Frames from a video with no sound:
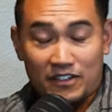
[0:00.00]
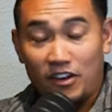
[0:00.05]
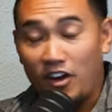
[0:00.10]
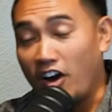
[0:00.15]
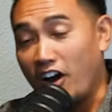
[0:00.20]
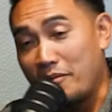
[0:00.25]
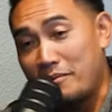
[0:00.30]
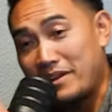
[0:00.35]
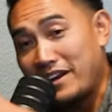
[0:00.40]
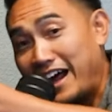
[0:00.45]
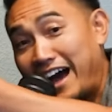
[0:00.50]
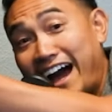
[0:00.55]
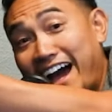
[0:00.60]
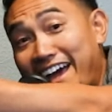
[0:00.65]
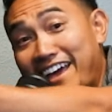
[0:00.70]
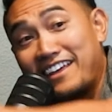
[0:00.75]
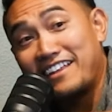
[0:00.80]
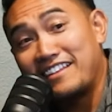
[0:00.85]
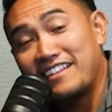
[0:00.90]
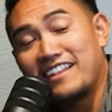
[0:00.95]
No, I mean,
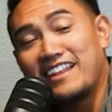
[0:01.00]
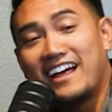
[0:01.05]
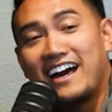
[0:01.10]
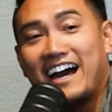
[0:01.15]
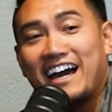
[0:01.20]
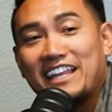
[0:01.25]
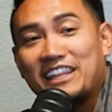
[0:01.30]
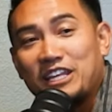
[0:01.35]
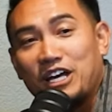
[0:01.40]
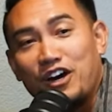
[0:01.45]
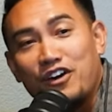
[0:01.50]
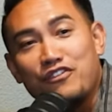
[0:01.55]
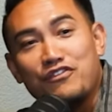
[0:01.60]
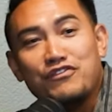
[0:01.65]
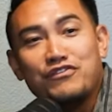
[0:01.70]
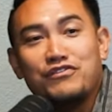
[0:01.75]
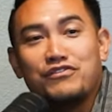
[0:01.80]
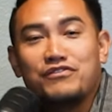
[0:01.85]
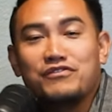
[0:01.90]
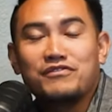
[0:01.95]
I
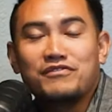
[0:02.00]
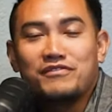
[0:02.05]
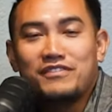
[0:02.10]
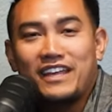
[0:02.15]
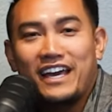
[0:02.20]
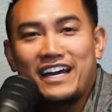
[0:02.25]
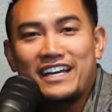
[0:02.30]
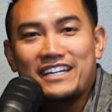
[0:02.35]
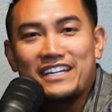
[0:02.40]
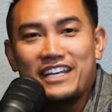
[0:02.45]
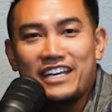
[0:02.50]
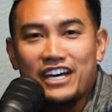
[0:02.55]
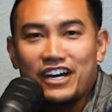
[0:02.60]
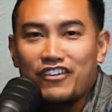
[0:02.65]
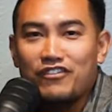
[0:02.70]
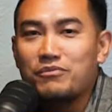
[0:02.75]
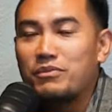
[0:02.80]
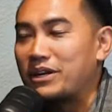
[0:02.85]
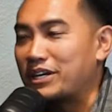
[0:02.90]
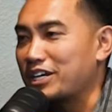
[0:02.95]
love the
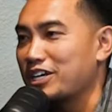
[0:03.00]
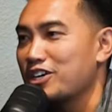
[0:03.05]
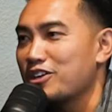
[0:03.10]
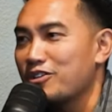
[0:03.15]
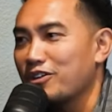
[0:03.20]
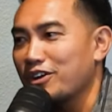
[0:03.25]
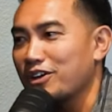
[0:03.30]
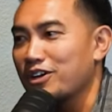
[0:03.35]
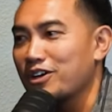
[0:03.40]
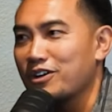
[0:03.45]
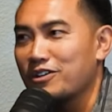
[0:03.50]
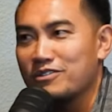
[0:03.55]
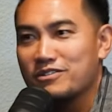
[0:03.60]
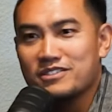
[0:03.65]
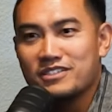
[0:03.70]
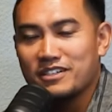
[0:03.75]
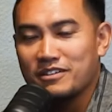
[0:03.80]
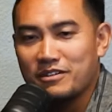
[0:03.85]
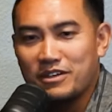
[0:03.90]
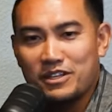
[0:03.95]
idea of putting a QR
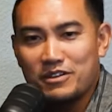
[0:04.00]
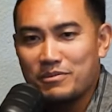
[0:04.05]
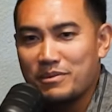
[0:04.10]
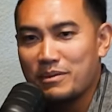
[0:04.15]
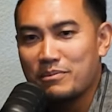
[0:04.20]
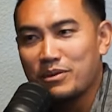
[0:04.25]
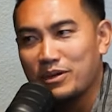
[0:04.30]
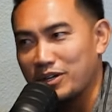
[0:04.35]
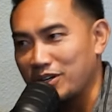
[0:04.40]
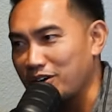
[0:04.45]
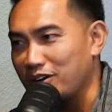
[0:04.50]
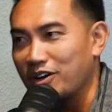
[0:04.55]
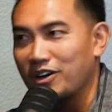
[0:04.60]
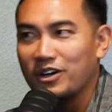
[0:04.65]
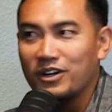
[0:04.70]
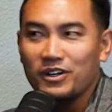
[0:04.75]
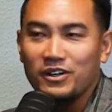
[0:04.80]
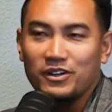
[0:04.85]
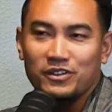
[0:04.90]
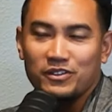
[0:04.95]
code to whether it be book a
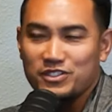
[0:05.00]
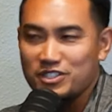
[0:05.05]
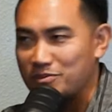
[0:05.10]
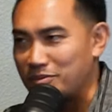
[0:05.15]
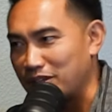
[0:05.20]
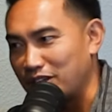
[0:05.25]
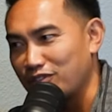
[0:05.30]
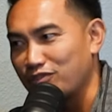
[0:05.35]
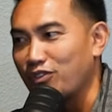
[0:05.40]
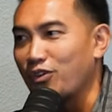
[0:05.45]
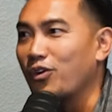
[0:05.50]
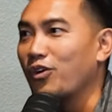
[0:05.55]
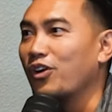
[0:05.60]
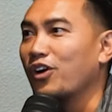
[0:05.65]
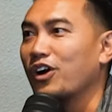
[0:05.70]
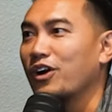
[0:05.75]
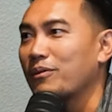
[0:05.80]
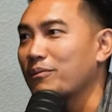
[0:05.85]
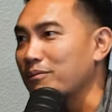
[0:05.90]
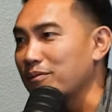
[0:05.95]
call, submit the
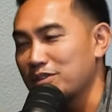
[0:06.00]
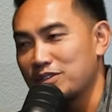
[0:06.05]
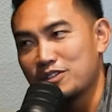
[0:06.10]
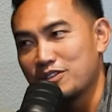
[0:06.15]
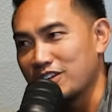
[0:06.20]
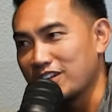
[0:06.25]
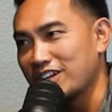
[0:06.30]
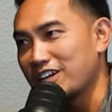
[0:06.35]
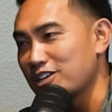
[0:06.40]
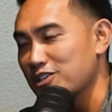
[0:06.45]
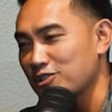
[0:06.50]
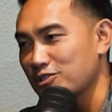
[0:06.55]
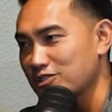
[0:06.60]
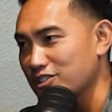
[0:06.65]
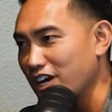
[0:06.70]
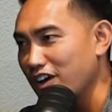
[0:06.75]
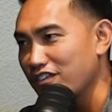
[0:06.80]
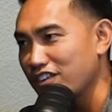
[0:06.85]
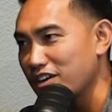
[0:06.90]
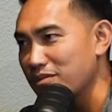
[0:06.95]
form, do the initial
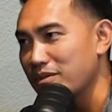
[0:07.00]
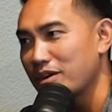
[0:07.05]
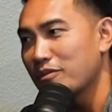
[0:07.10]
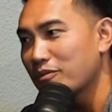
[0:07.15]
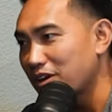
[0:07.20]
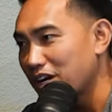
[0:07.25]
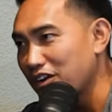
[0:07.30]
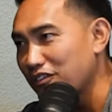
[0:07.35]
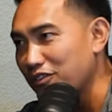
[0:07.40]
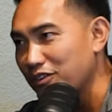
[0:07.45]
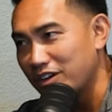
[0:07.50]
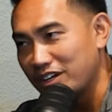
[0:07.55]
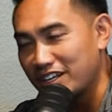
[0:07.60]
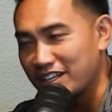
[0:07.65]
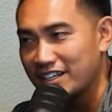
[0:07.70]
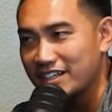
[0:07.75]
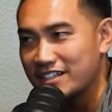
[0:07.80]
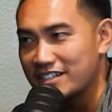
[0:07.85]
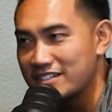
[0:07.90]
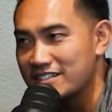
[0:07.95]
soft commit, whatever it
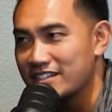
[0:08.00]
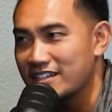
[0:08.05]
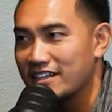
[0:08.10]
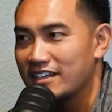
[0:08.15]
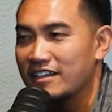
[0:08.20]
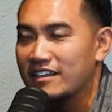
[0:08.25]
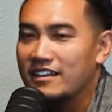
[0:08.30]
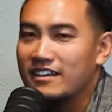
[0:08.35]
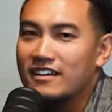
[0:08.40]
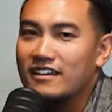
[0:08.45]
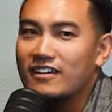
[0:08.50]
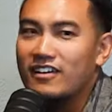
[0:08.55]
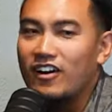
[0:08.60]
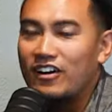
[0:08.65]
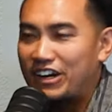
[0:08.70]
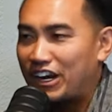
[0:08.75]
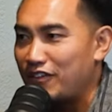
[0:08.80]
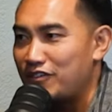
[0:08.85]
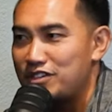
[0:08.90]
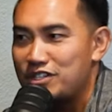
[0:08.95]
is,
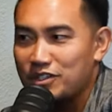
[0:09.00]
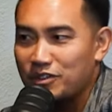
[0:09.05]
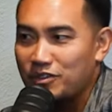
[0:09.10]
on every